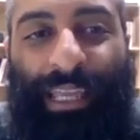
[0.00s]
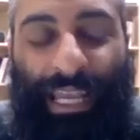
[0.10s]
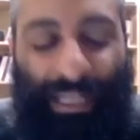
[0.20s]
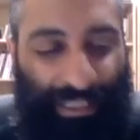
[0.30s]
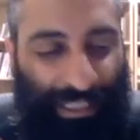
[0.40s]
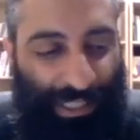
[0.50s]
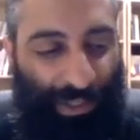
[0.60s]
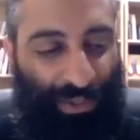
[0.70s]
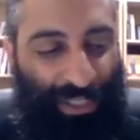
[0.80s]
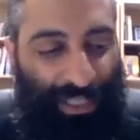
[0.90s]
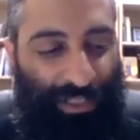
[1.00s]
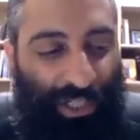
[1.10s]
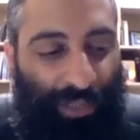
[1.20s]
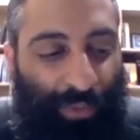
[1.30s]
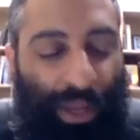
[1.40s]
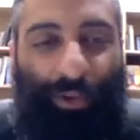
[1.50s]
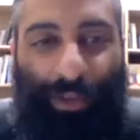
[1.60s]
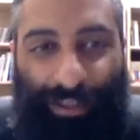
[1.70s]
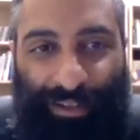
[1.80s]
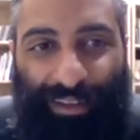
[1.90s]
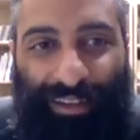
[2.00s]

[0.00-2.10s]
Again, he uses the term brethren.